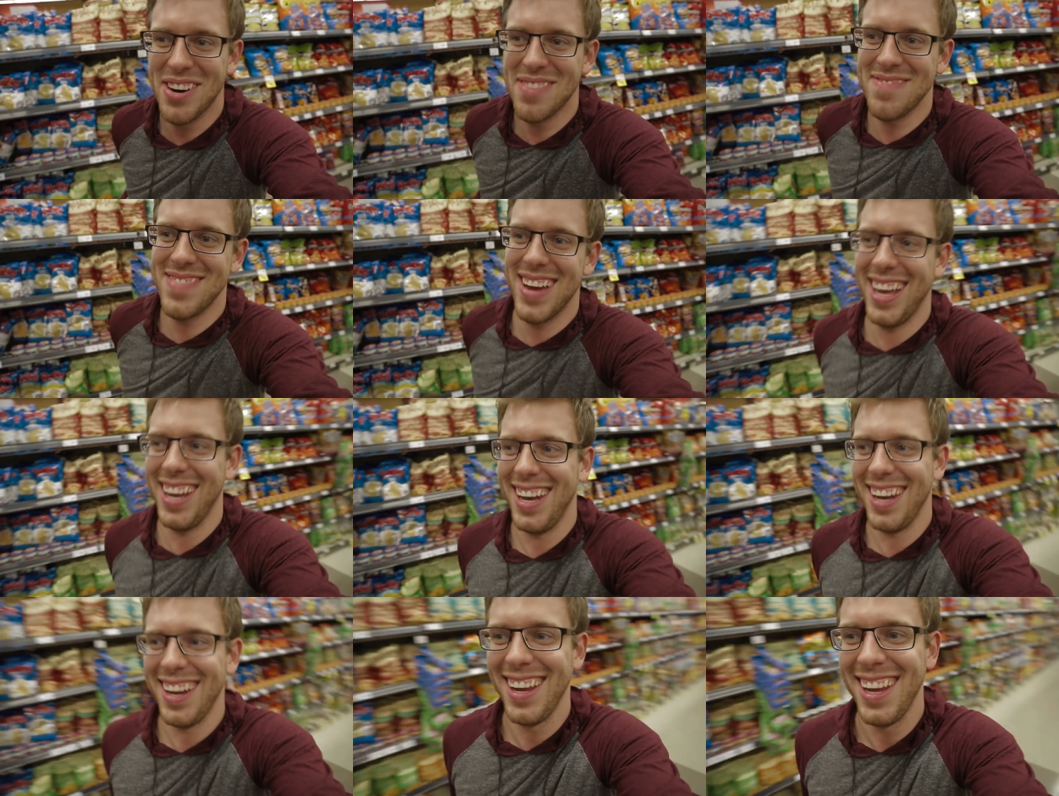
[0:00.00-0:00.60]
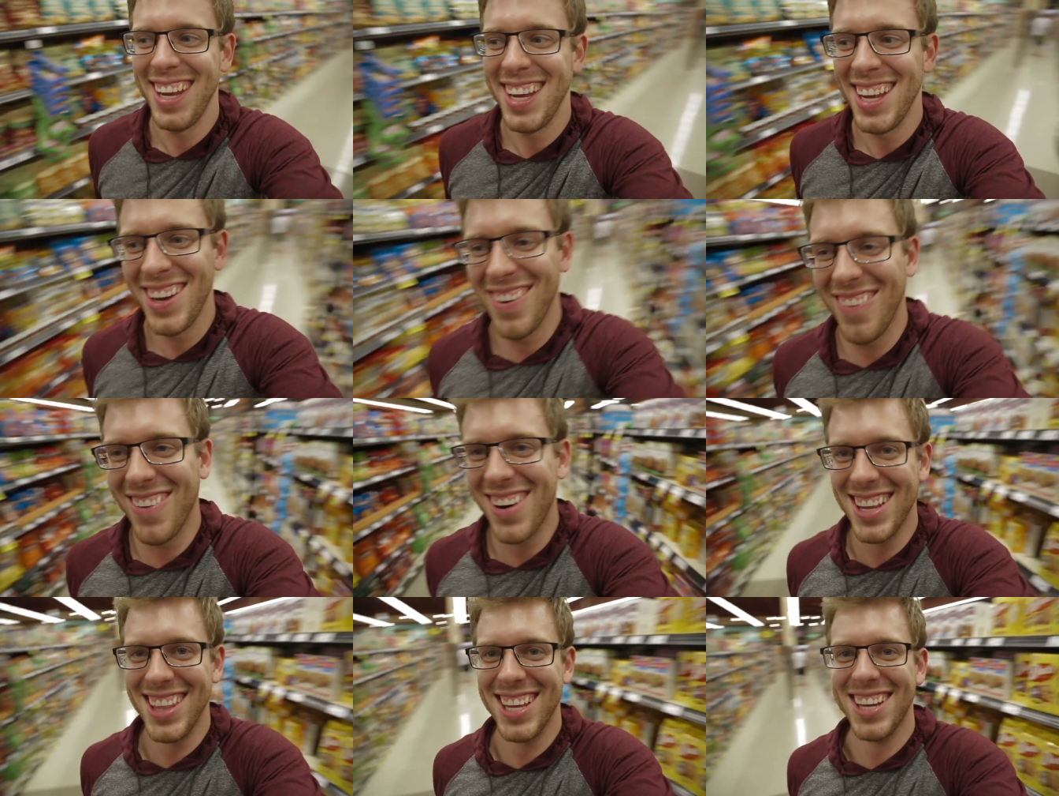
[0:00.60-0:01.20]
Oh man,
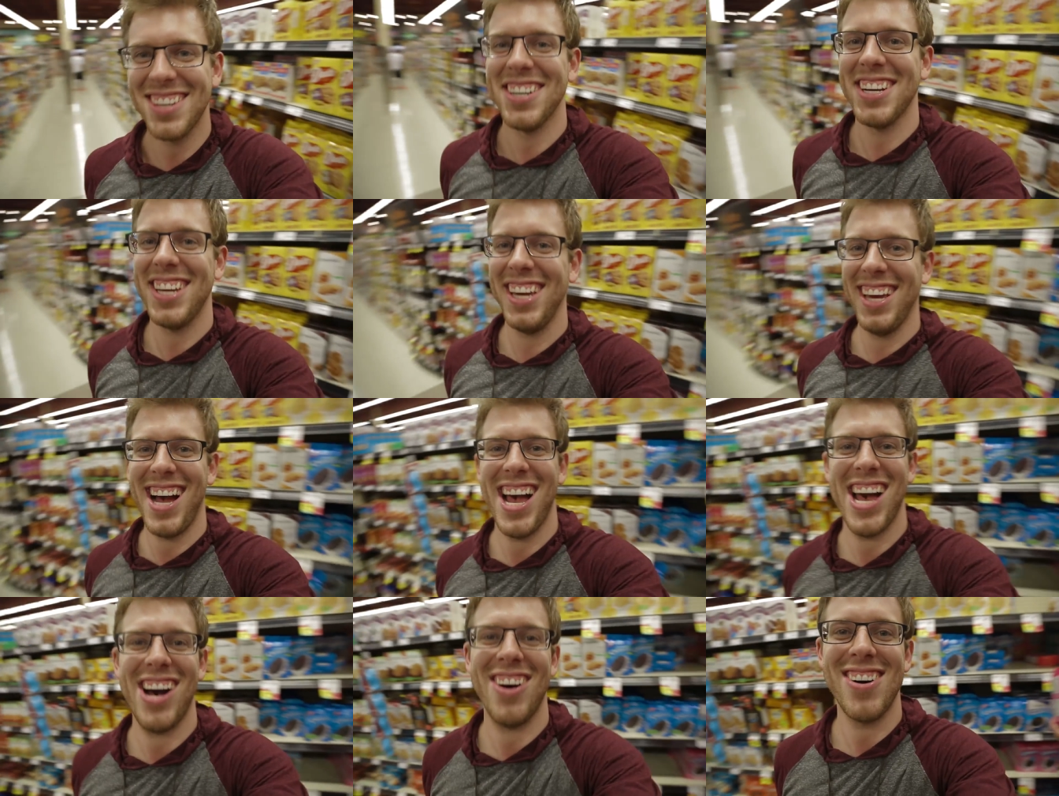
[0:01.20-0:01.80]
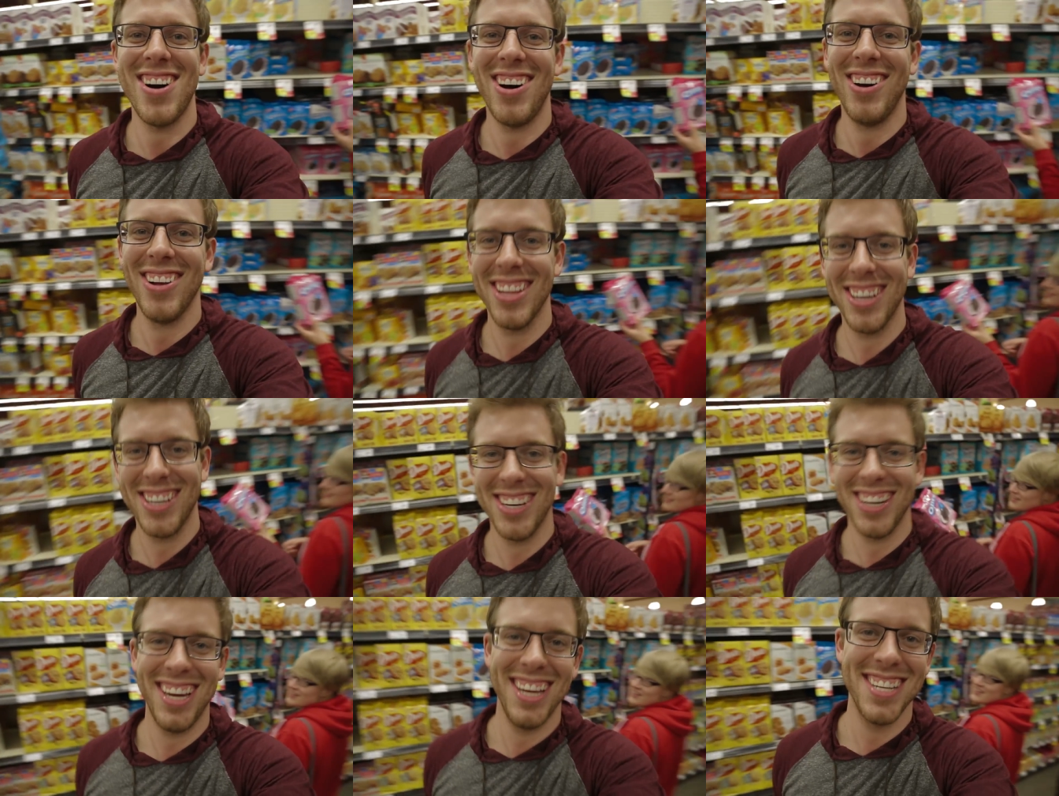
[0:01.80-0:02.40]
we're in the cookie aisle. All
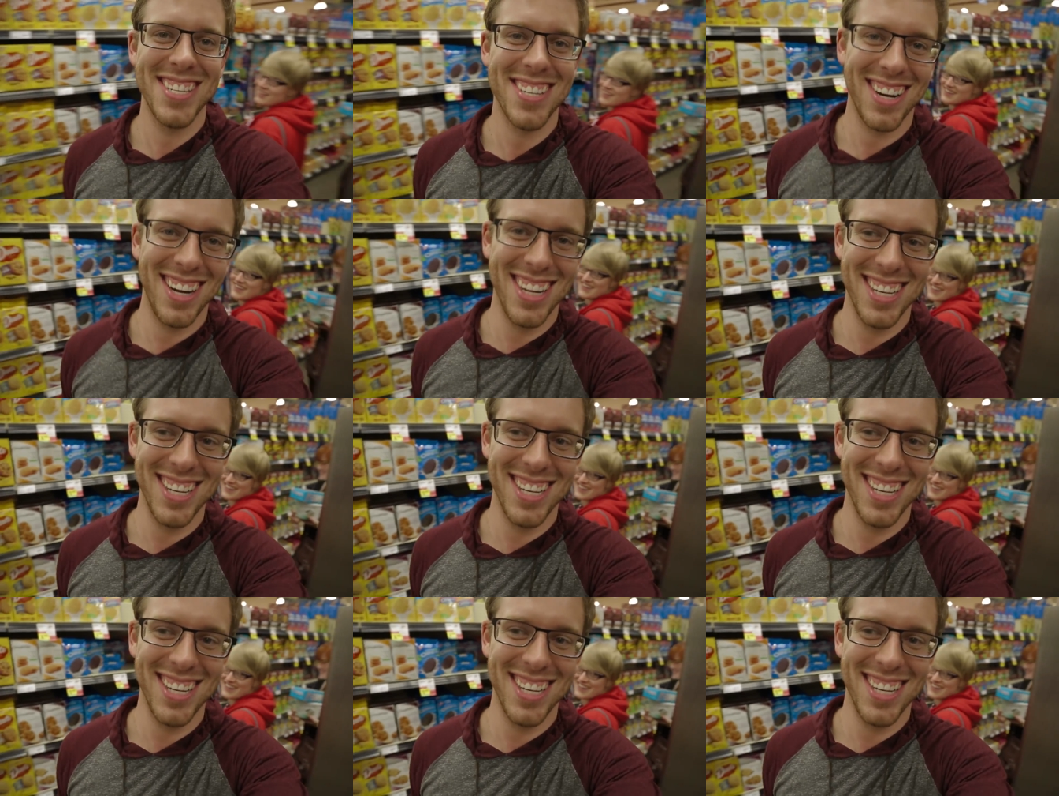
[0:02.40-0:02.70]
the cookies are